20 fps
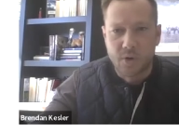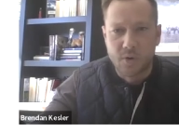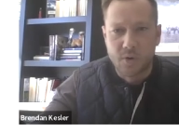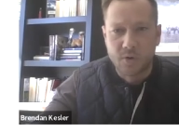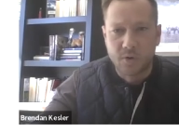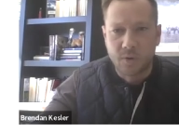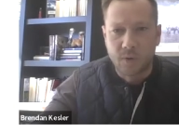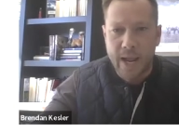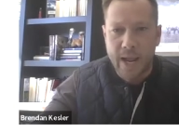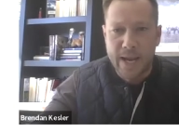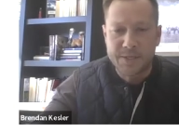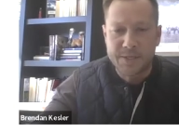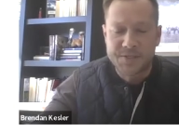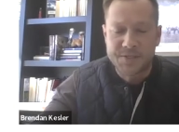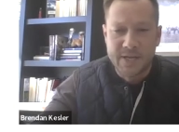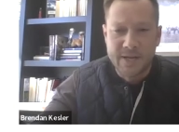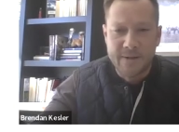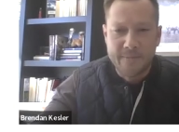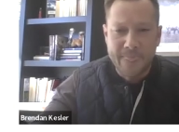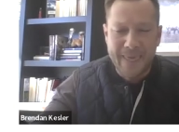whole
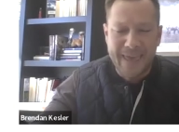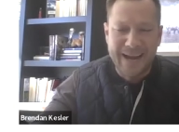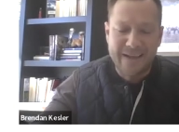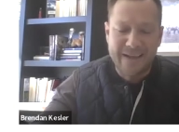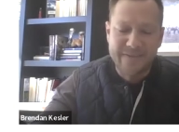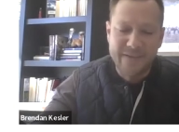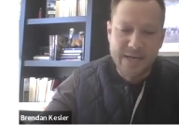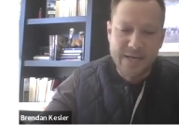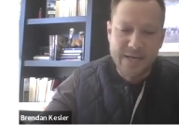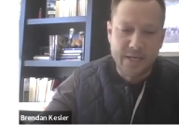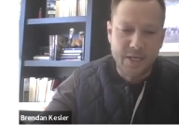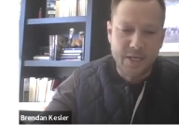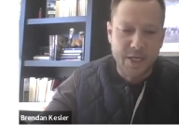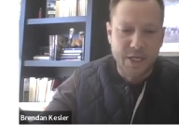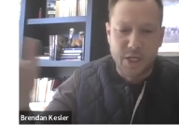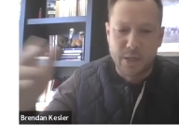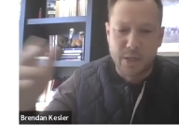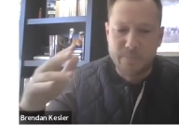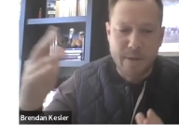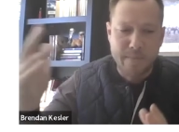grains. And I think,
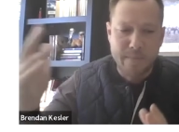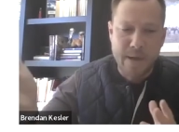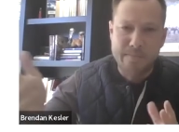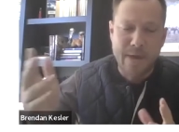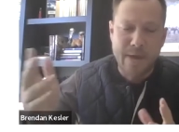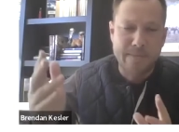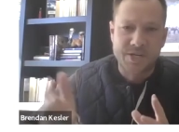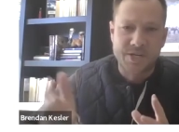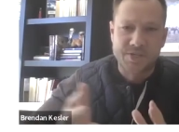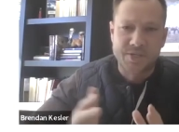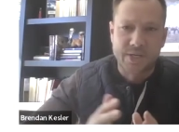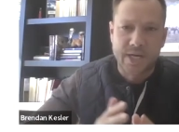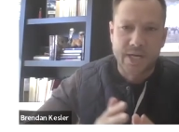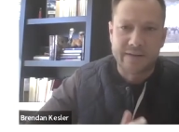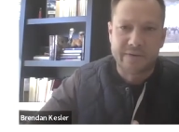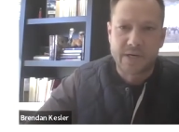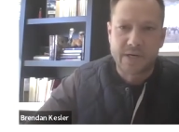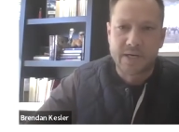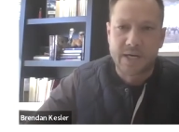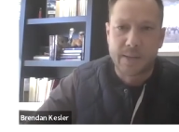maybe just a
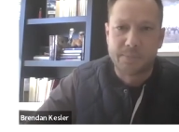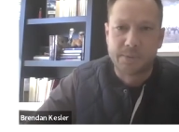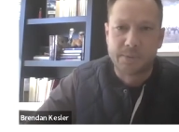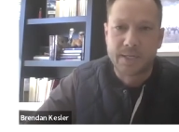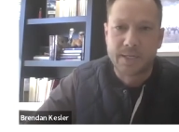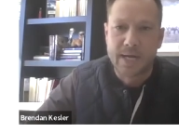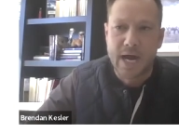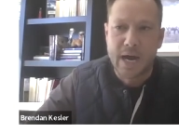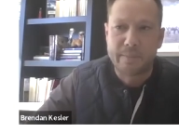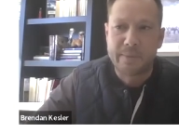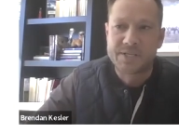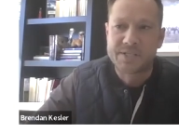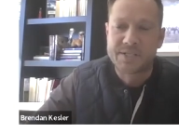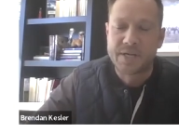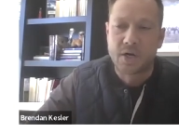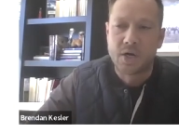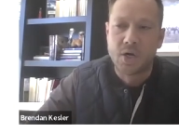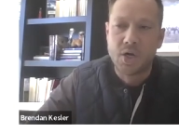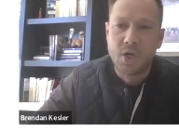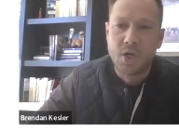kind of a couple of comments
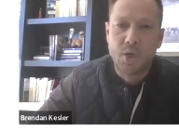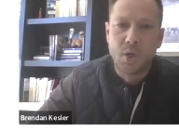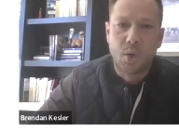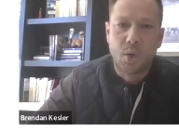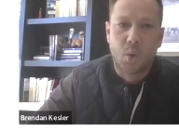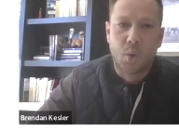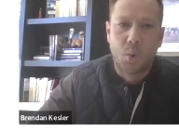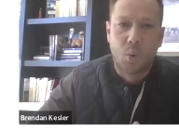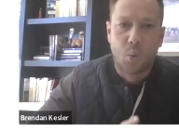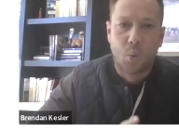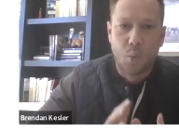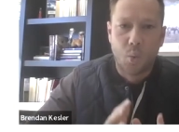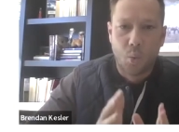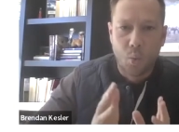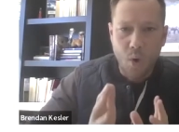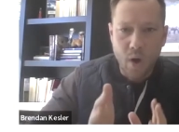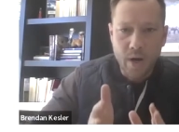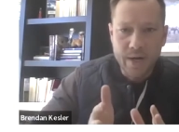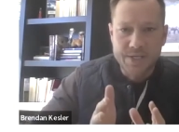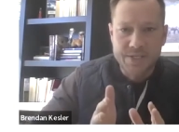there.
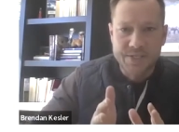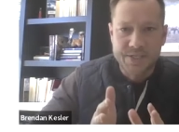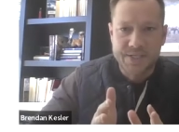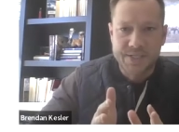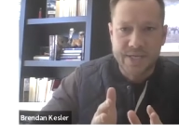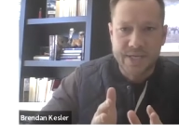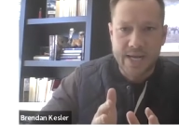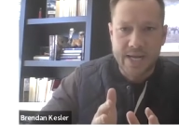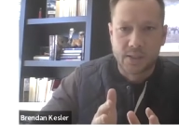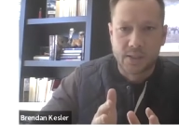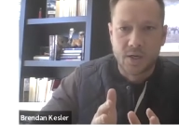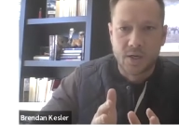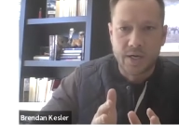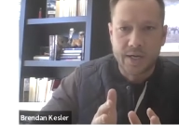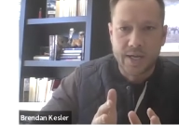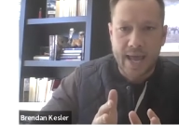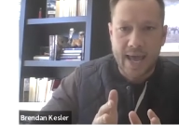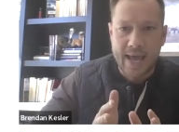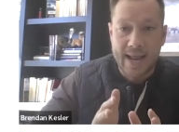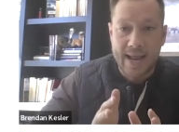One is to take a
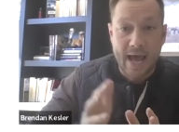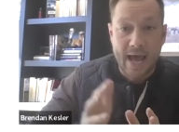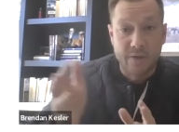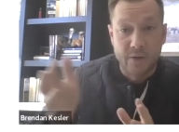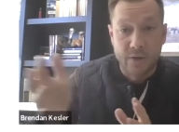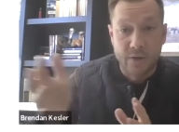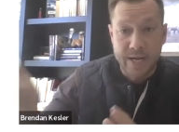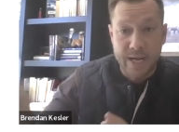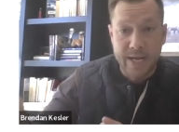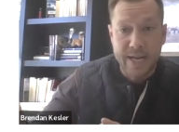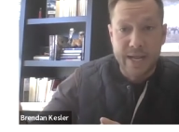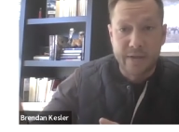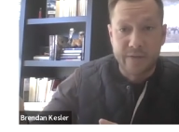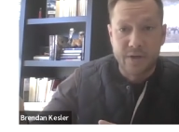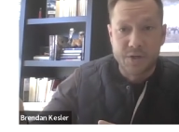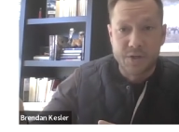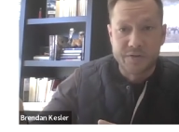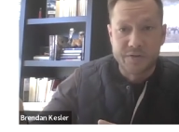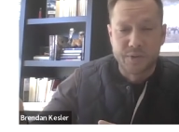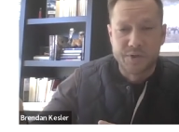look at how they're getting
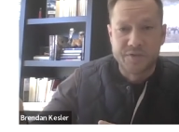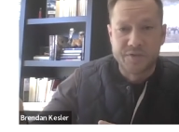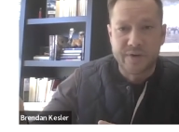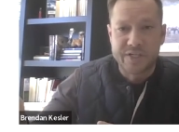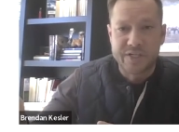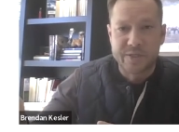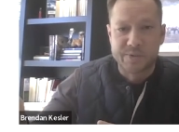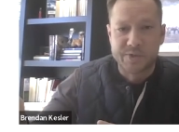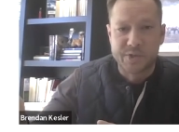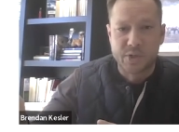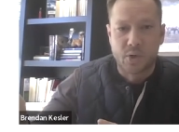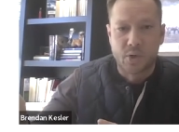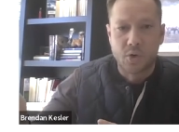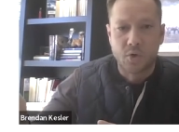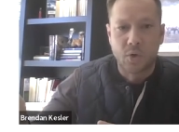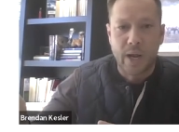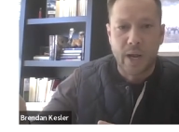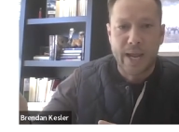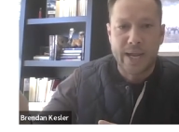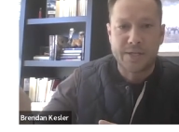those fruits, vegetables, and whole
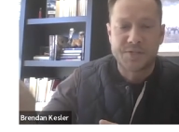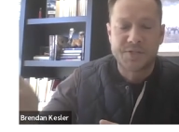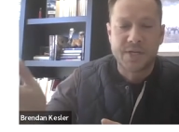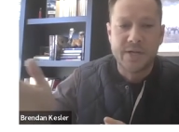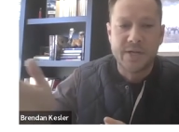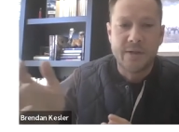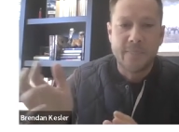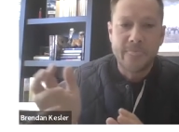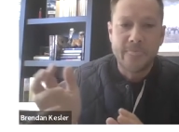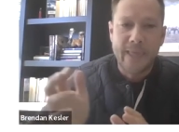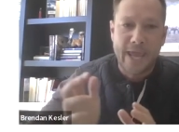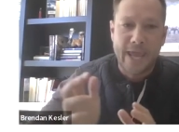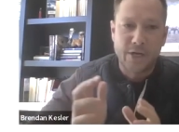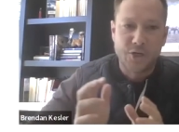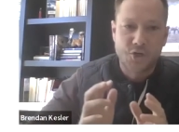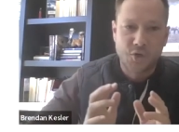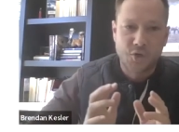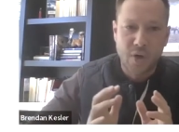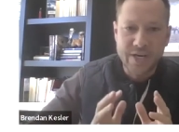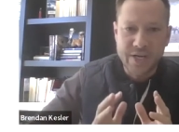grains,
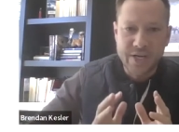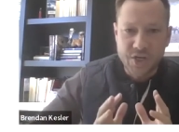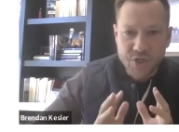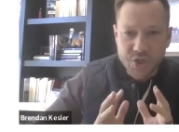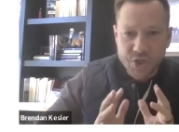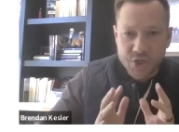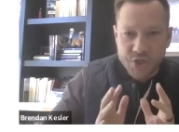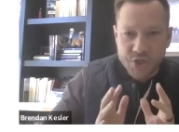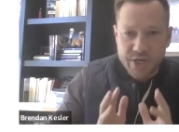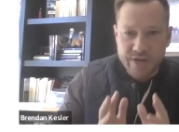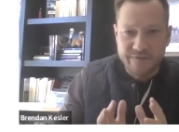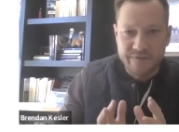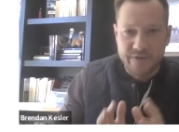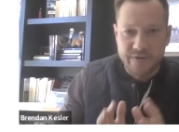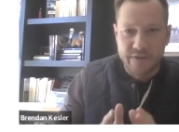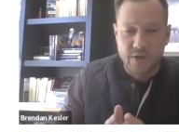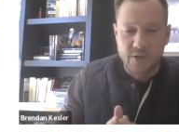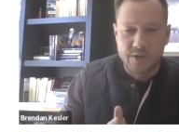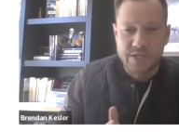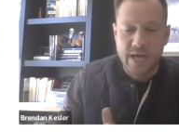and trying to
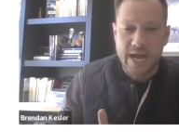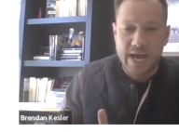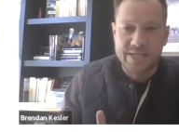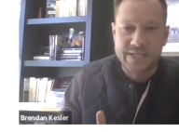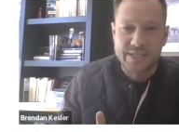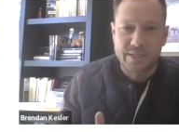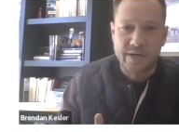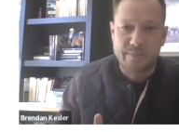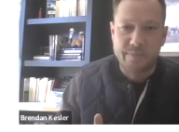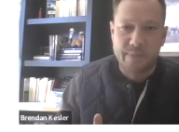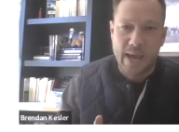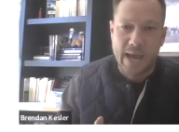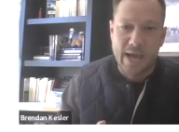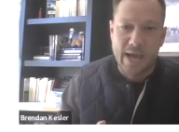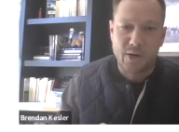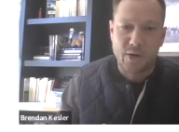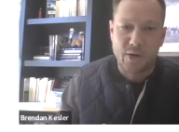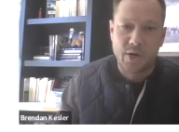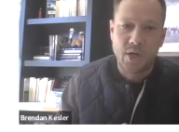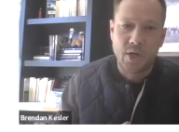shift their dietary
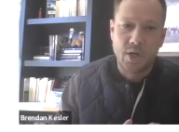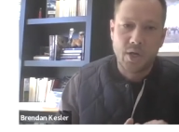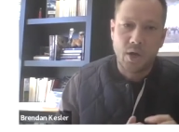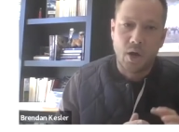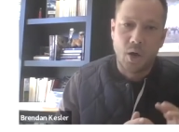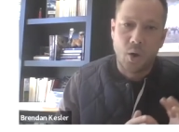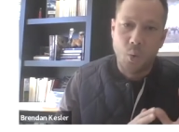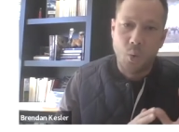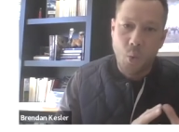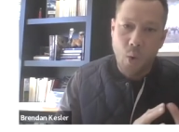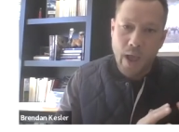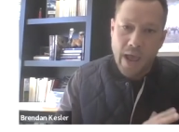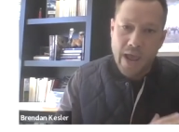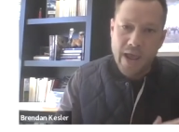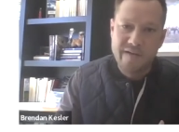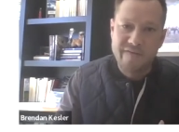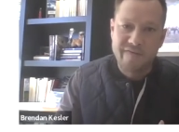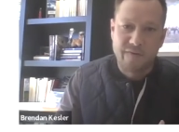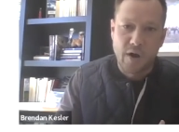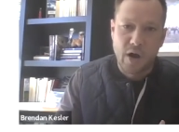pattern
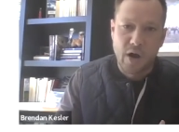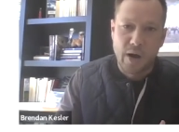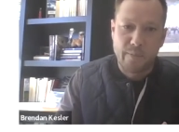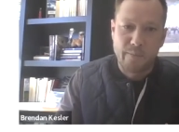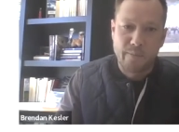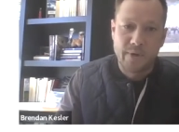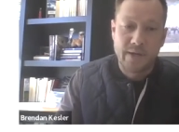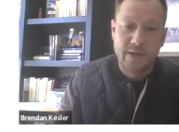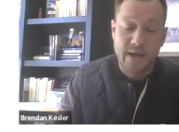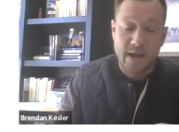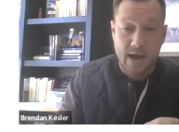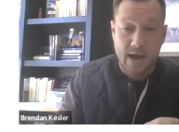away from